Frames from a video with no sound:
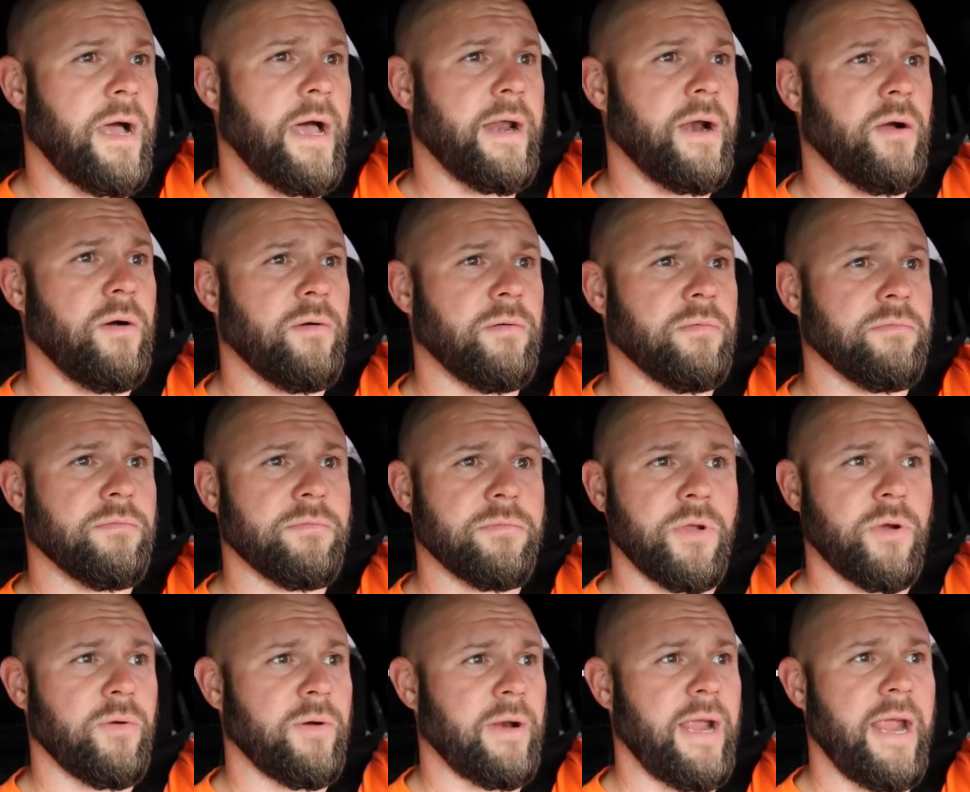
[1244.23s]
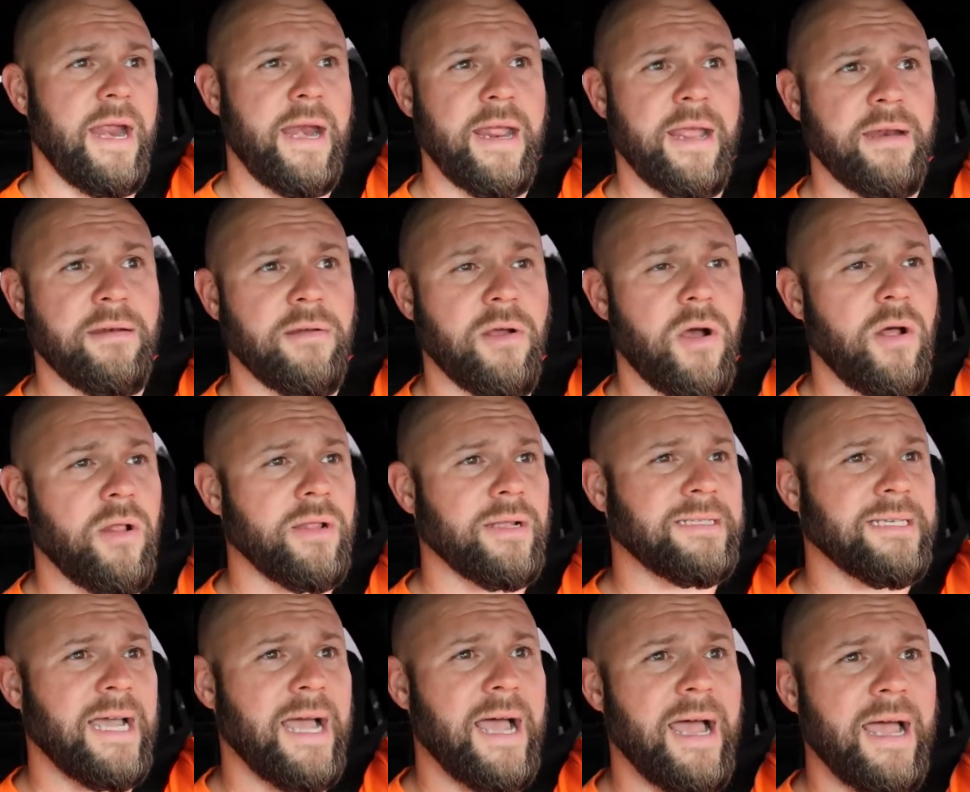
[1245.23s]
I don't hit it all
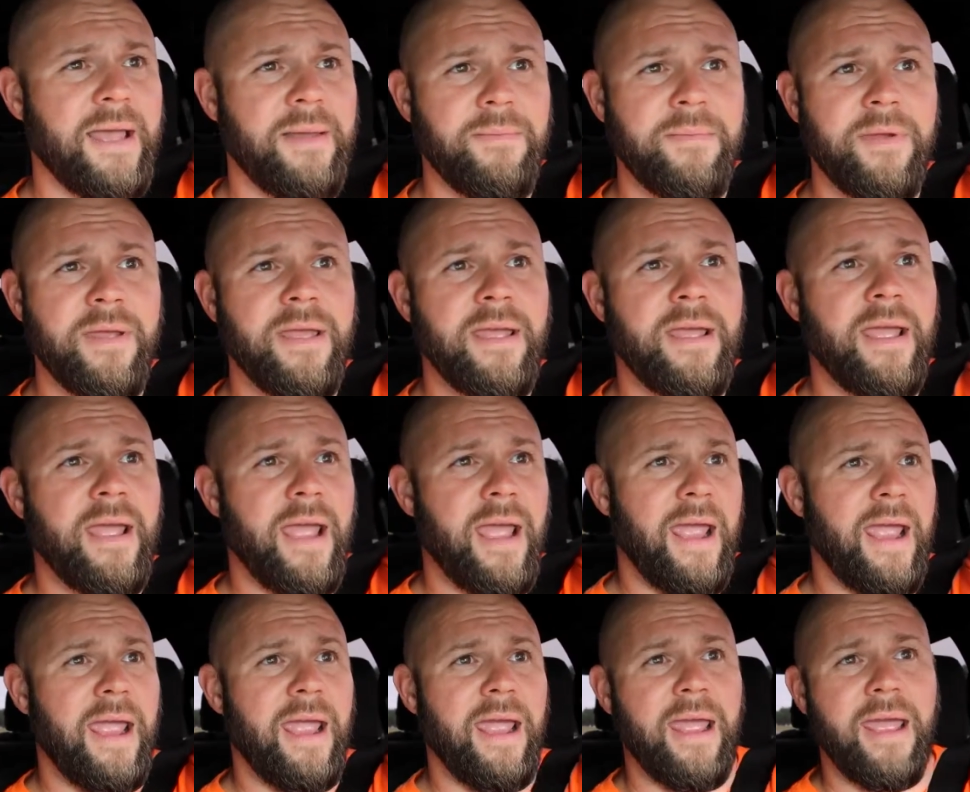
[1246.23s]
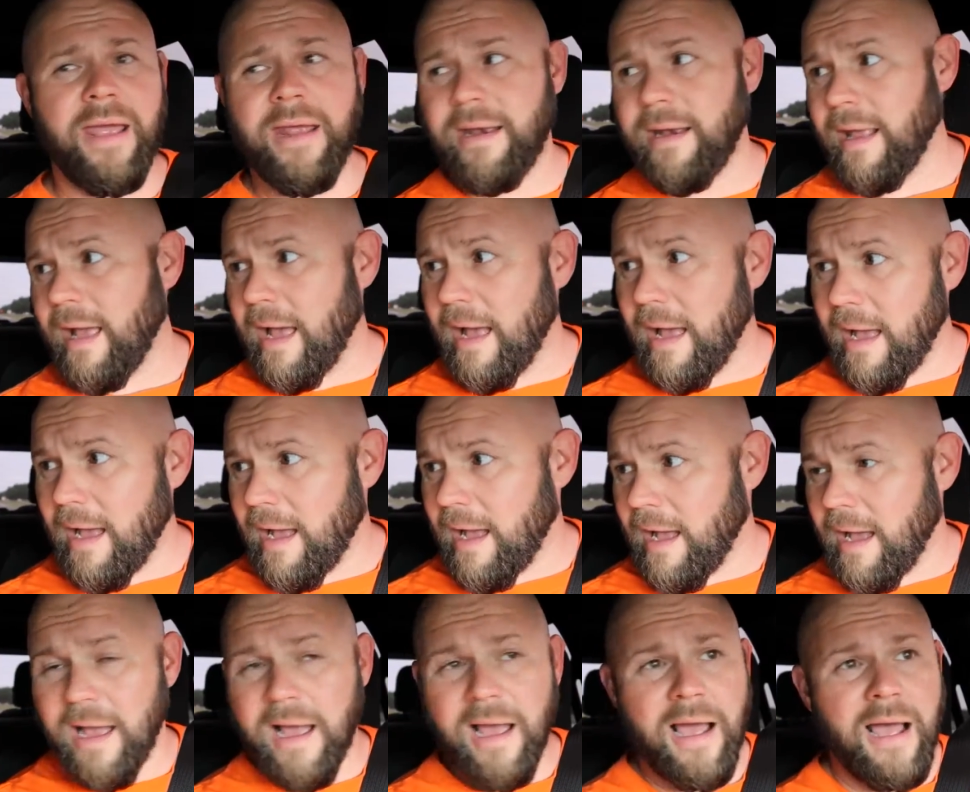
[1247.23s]
the time, and
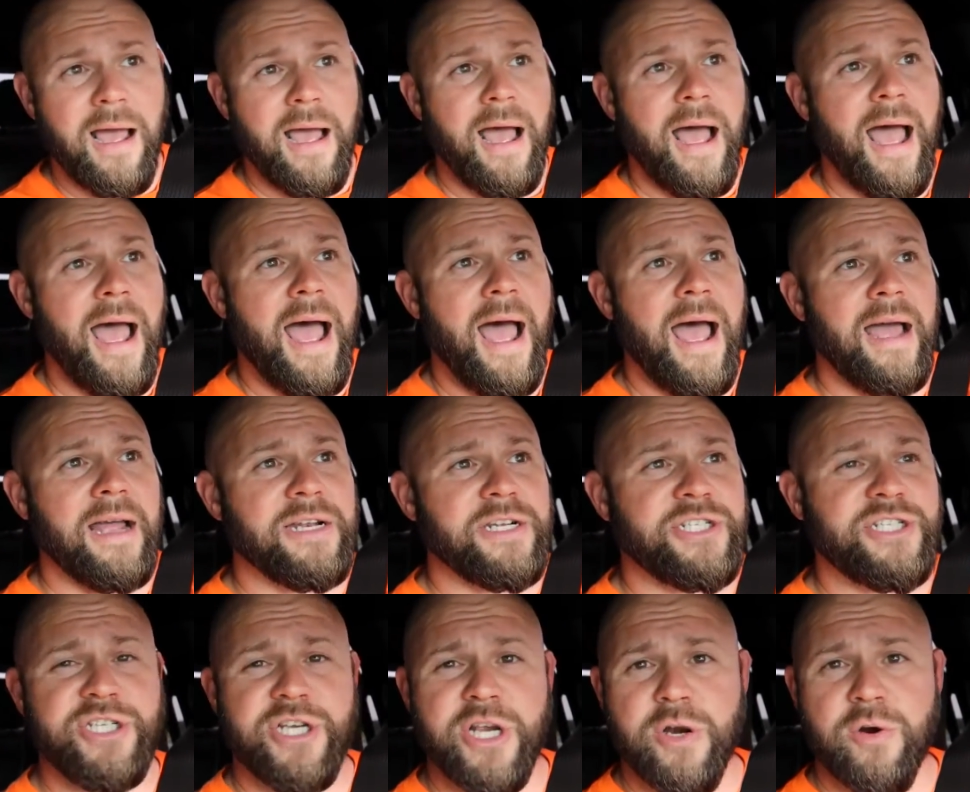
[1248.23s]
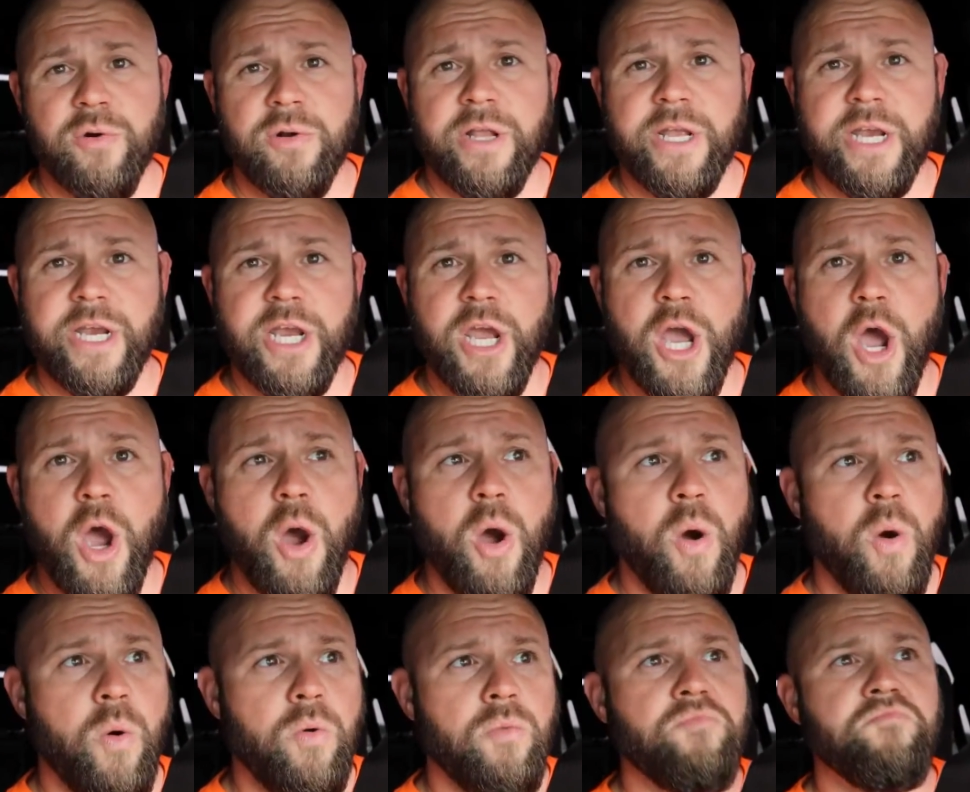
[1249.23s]
I generally
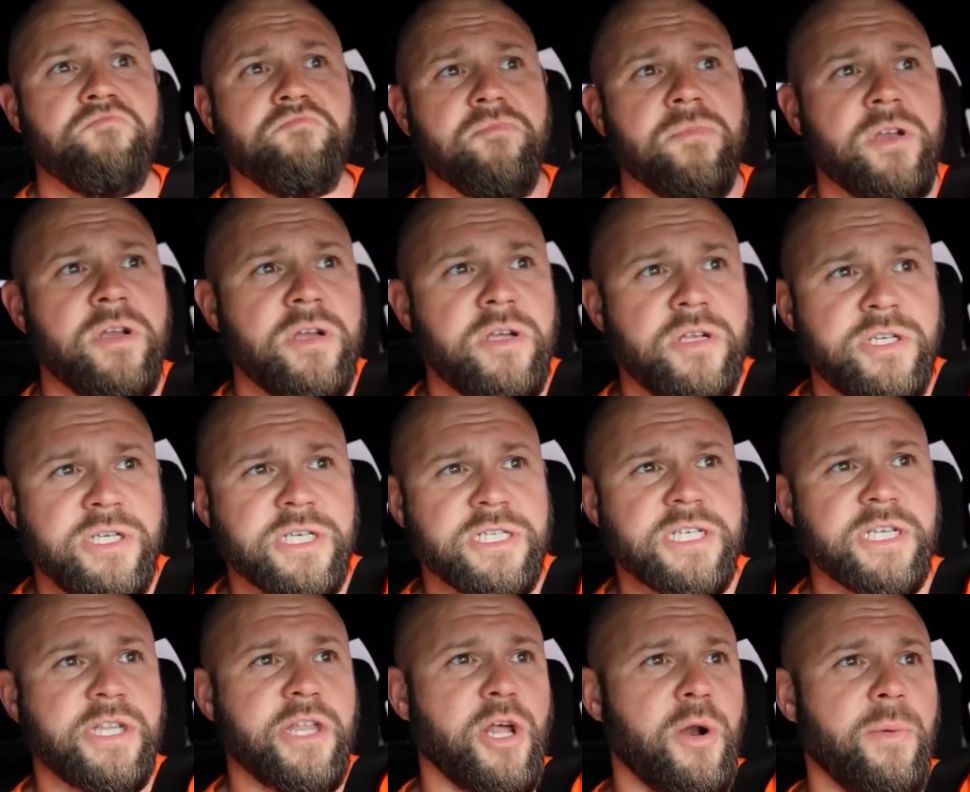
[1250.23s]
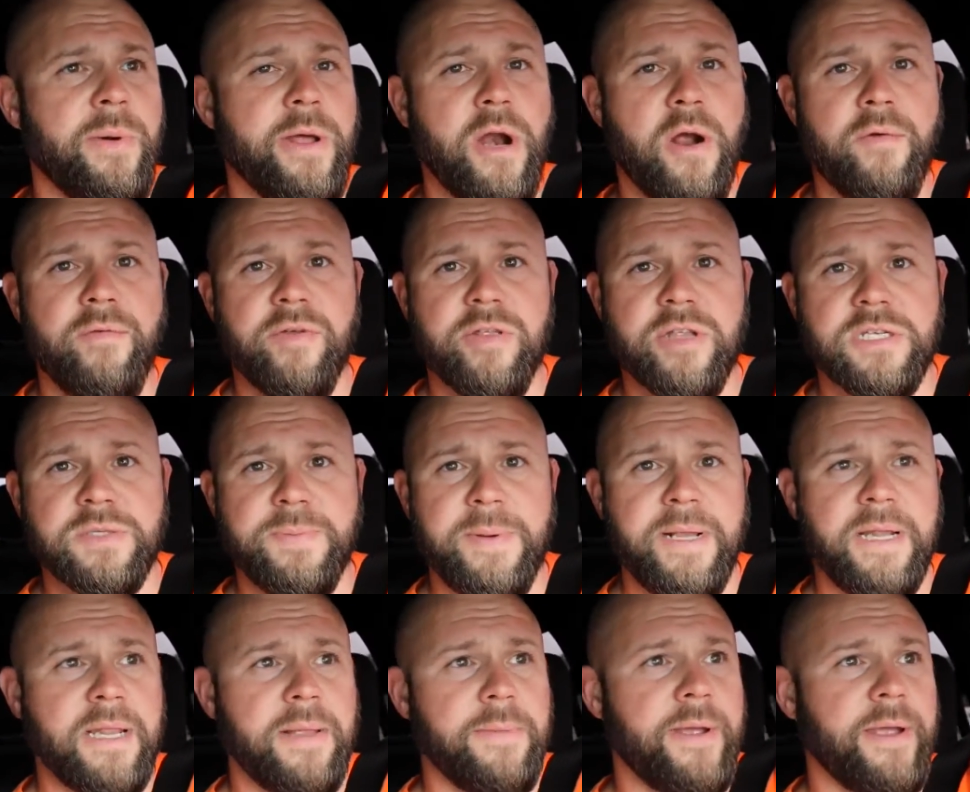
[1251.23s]
go just a little bit over the
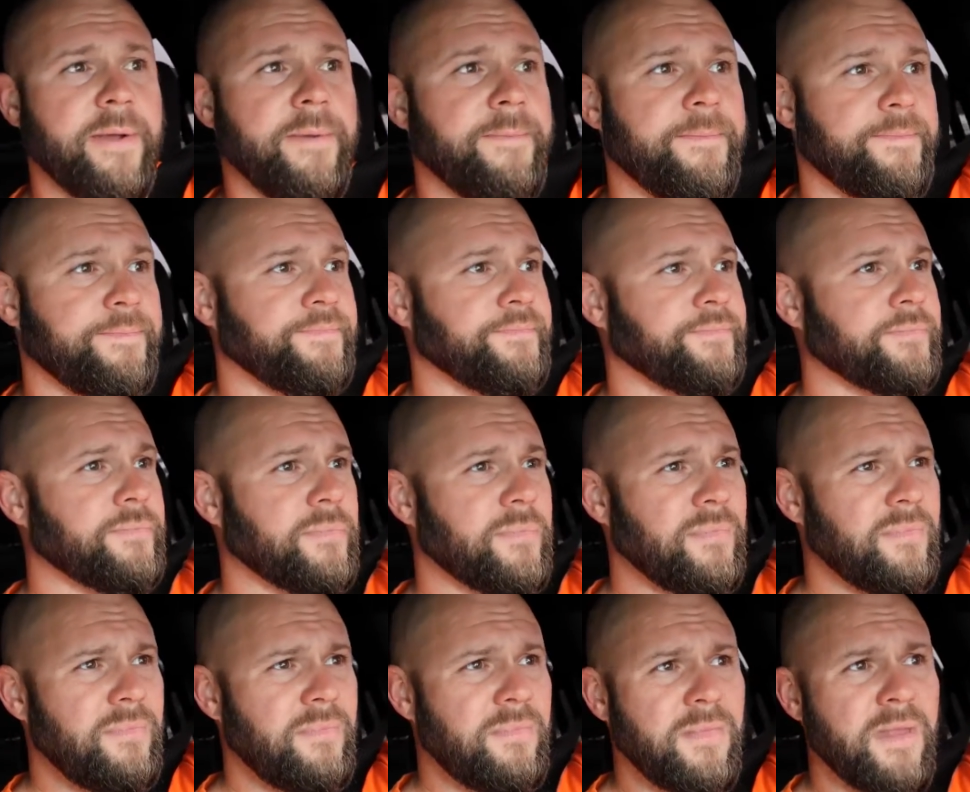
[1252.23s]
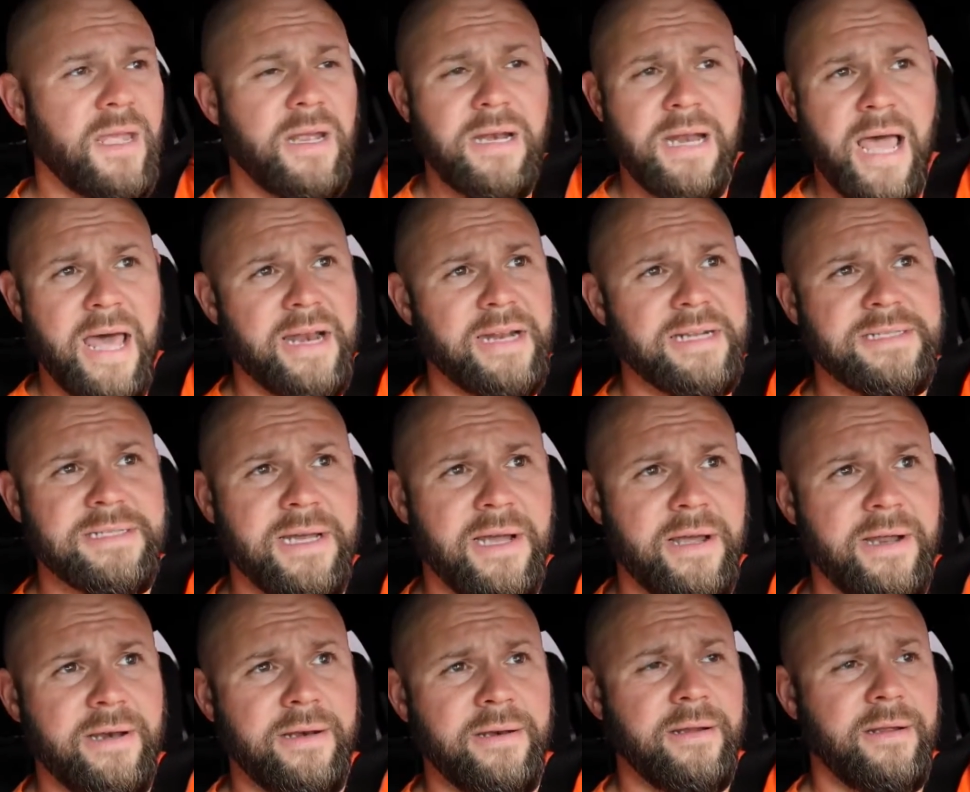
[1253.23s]
speed limit, not a
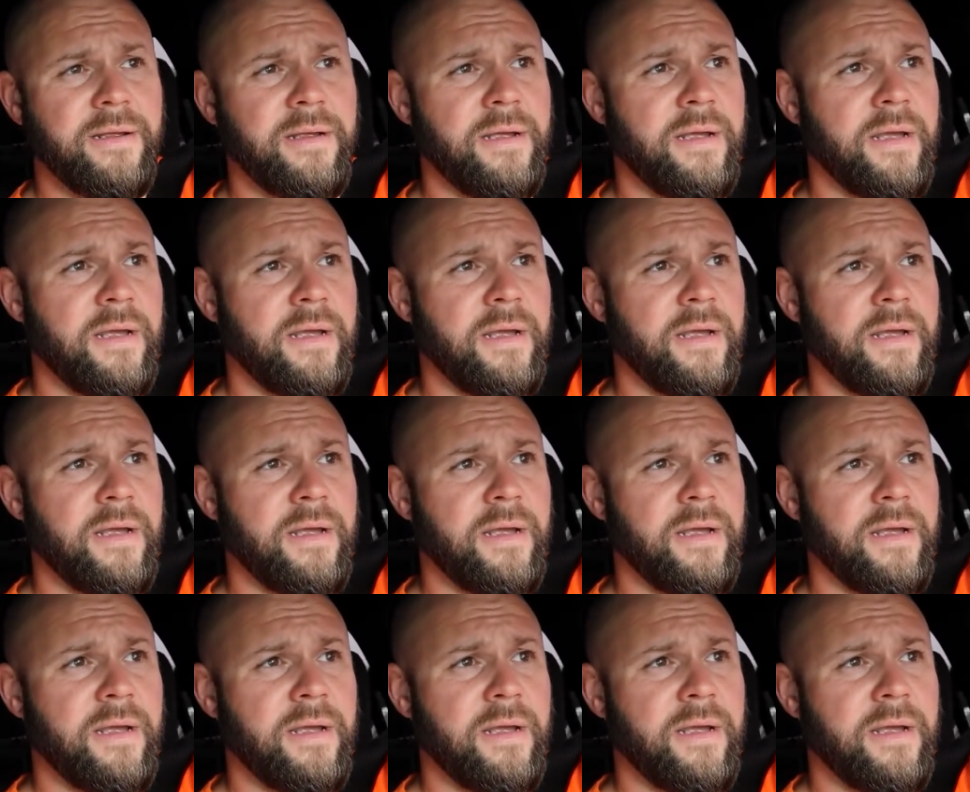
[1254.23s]
ton.